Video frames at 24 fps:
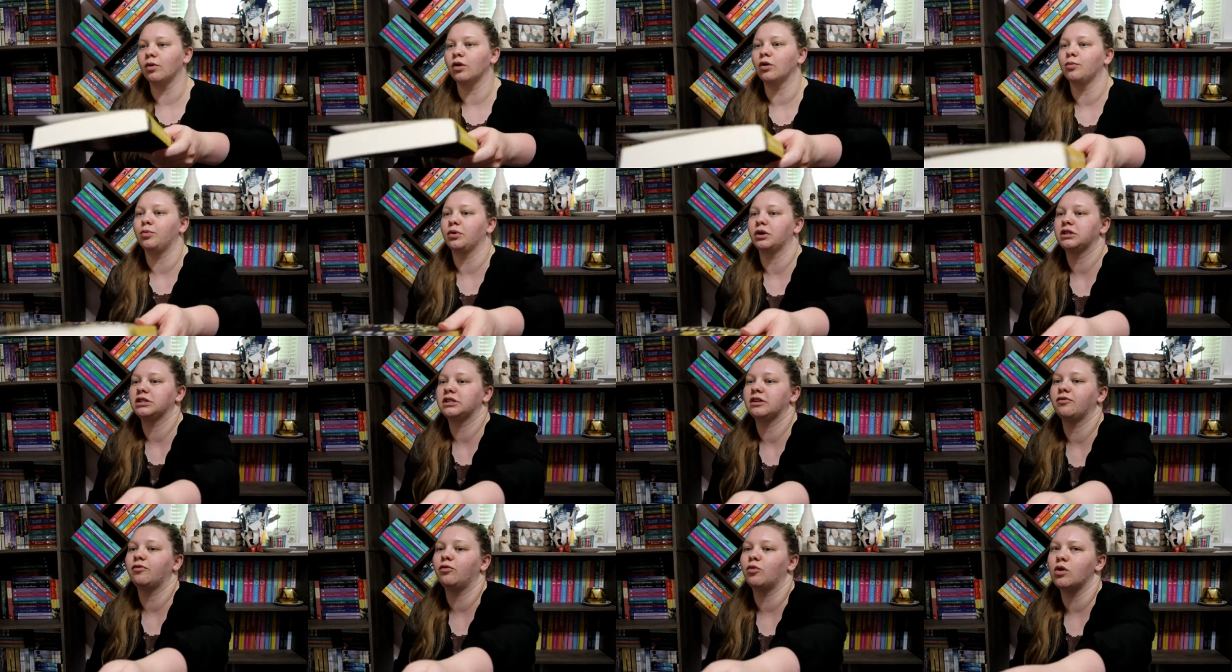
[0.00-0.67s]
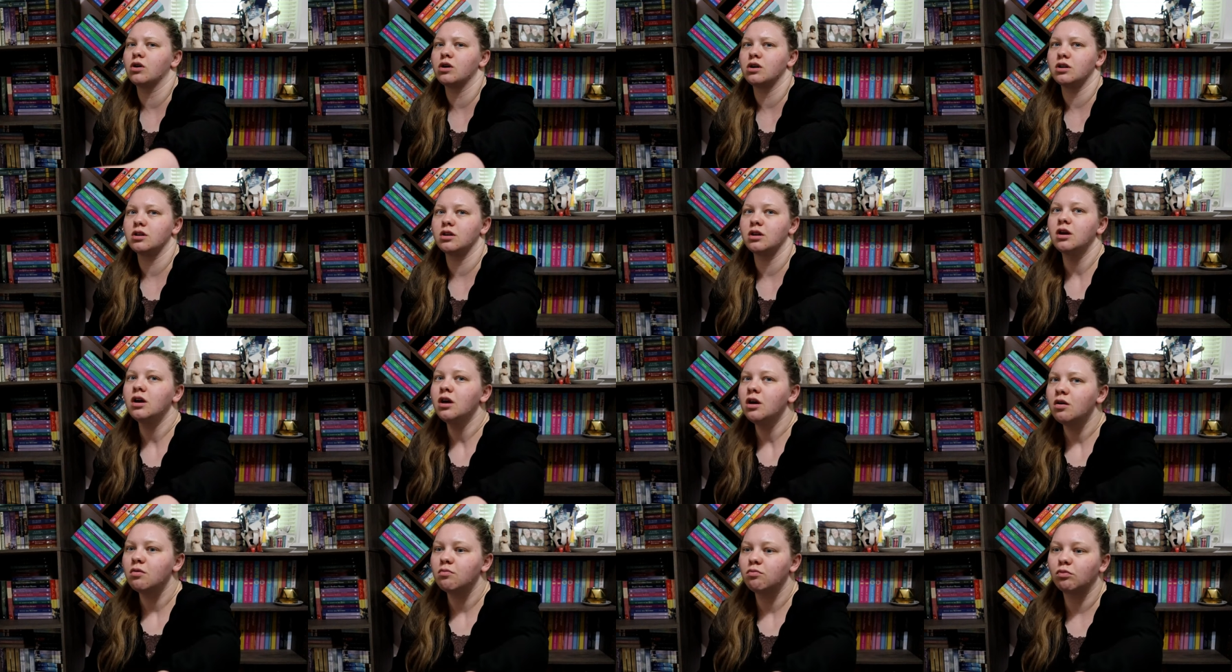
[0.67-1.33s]
Her books have won
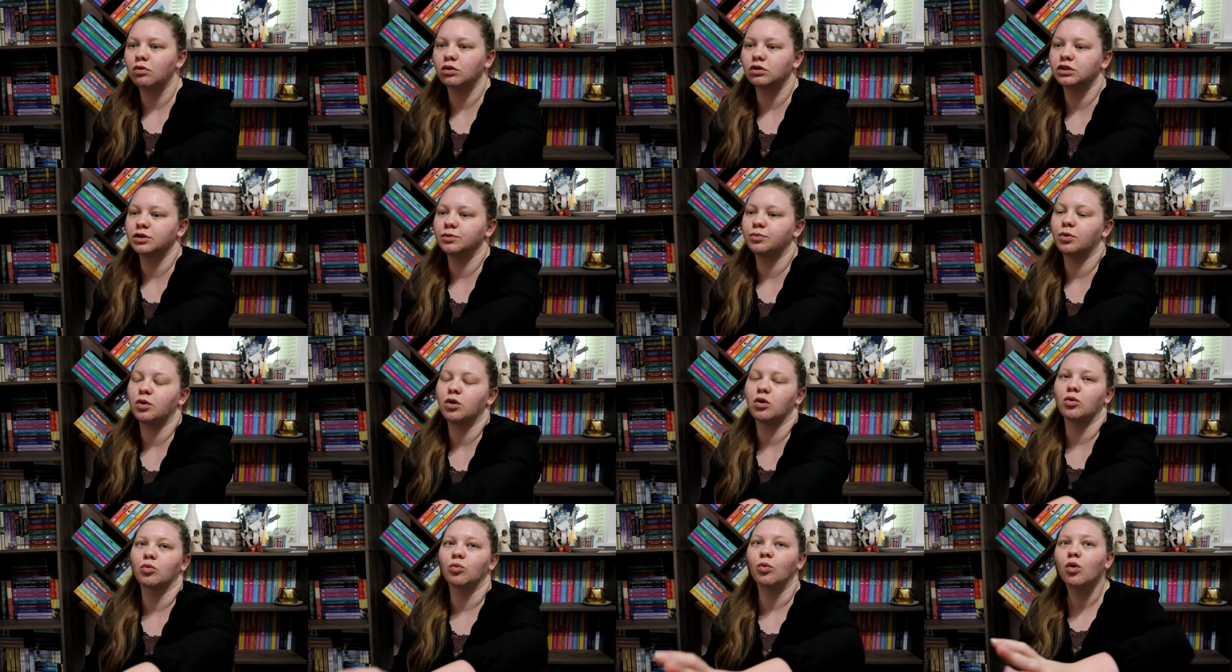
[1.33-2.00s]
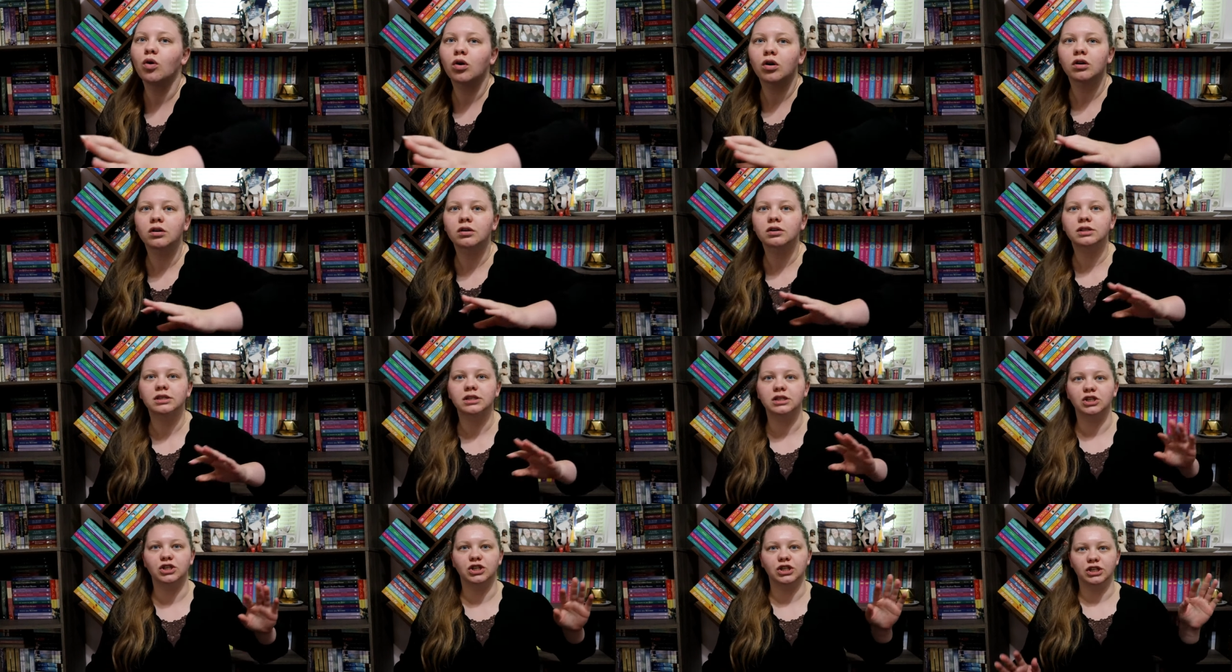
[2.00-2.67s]
multiple
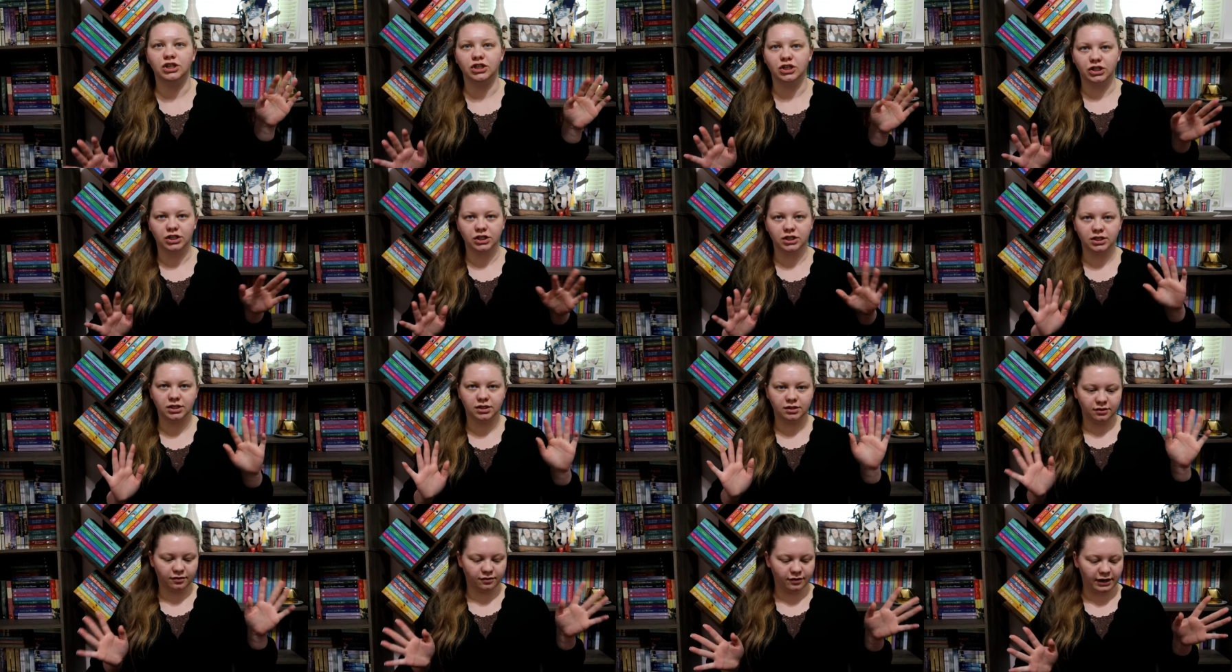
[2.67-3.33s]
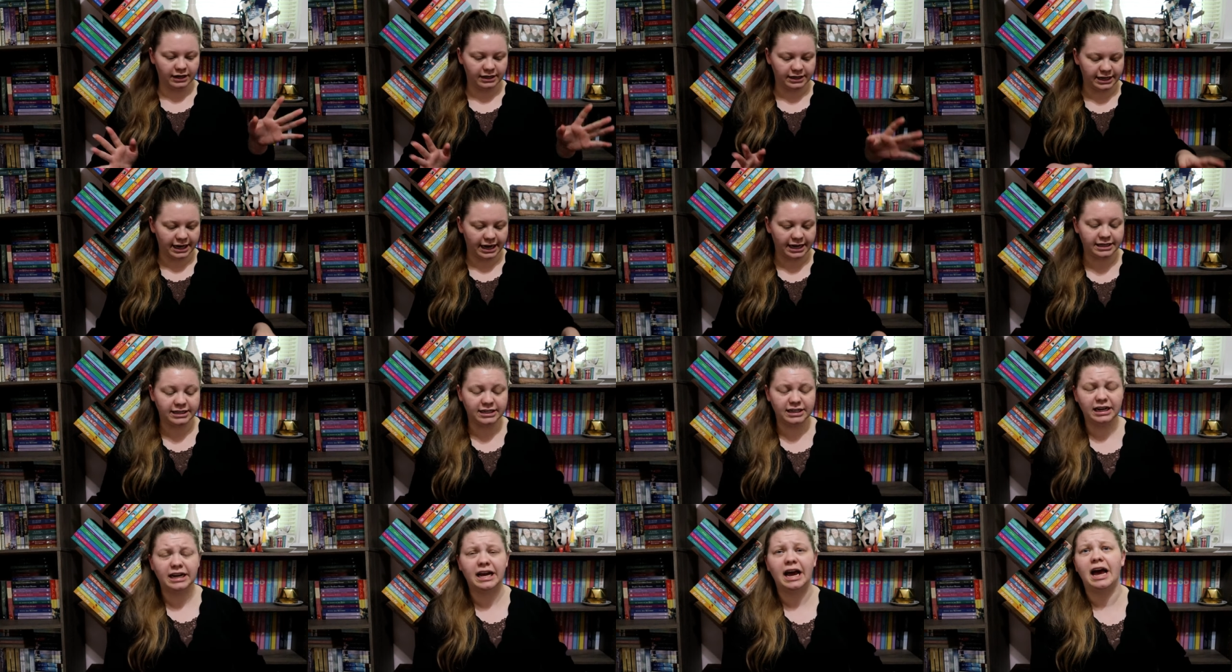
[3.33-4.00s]
awards and she's just
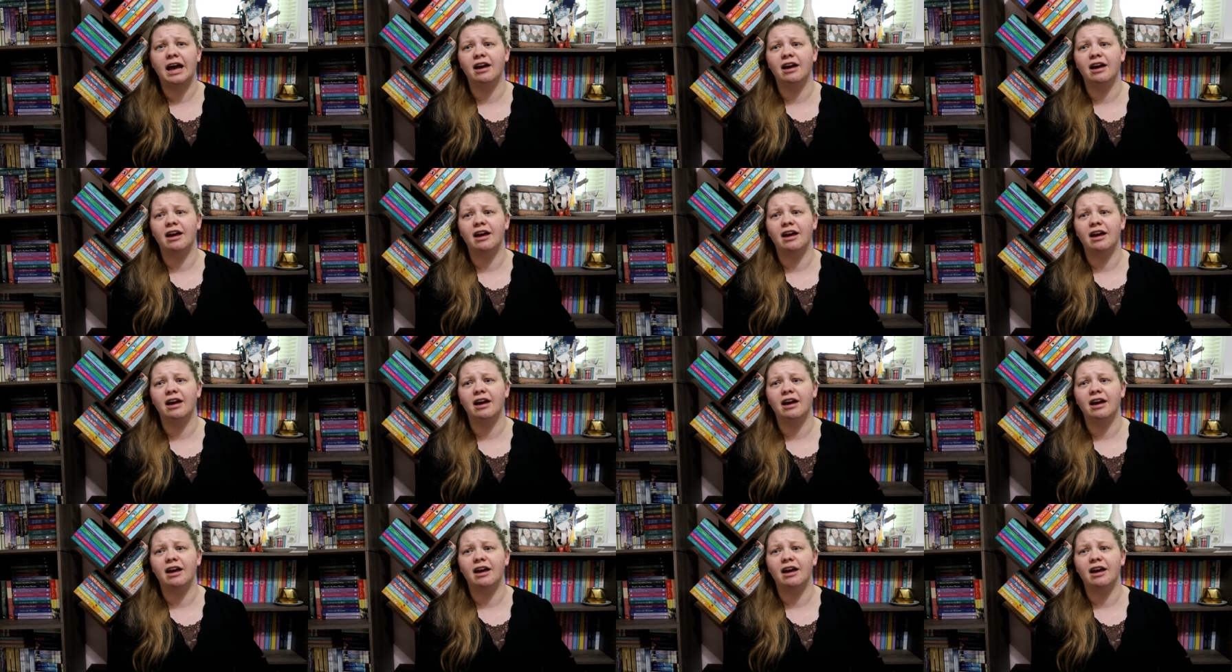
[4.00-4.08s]
fantastic.